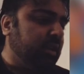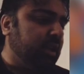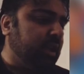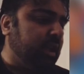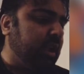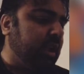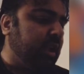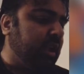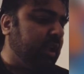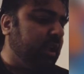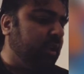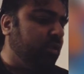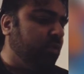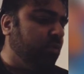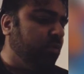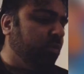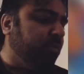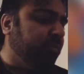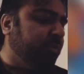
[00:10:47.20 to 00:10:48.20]
and
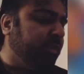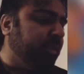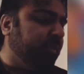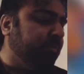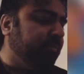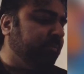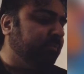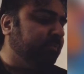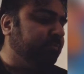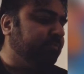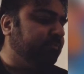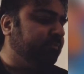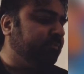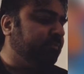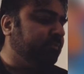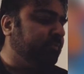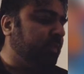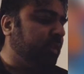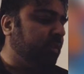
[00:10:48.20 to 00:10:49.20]
2 of them
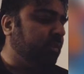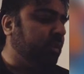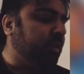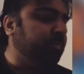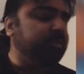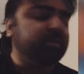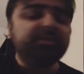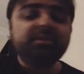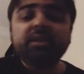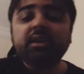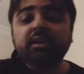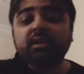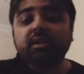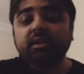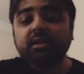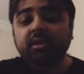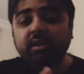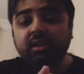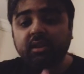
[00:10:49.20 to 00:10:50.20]
represent
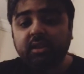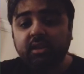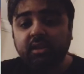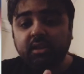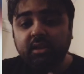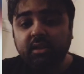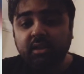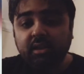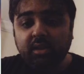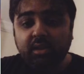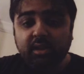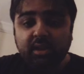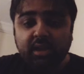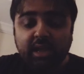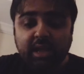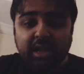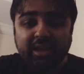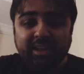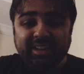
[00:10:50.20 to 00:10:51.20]

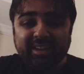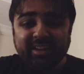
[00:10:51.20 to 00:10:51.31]
a